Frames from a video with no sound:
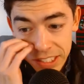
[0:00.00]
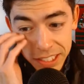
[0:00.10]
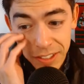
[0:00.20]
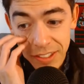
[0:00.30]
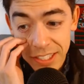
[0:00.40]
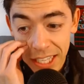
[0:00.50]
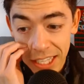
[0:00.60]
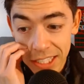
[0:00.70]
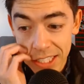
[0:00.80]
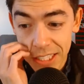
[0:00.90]
Gary
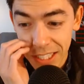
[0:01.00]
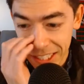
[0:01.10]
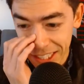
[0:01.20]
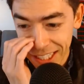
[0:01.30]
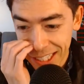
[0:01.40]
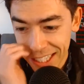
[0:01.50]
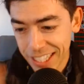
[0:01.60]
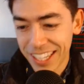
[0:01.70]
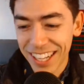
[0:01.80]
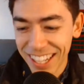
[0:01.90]
says, uh,
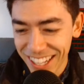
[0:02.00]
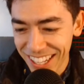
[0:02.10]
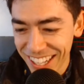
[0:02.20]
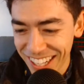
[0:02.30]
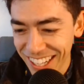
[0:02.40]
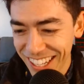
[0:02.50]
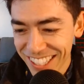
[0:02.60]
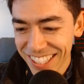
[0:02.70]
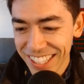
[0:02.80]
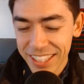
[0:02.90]
"Ha ha ha ha."
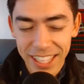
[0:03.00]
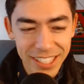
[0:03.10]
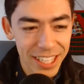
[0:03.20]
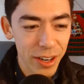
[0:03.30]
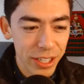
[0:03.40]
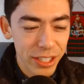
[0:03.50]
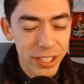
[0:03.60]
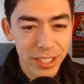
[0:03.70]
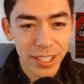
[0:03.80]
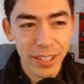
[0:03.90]
Thanks, Gary.
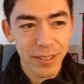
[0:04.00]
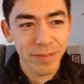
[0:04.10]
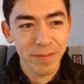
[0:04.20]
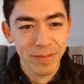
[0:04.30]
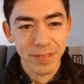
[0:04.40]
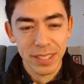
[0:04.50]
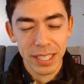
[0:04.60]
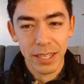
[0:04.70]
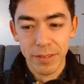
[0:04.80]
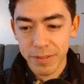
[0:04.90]
Good to know.
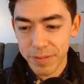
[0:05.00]
Yeah.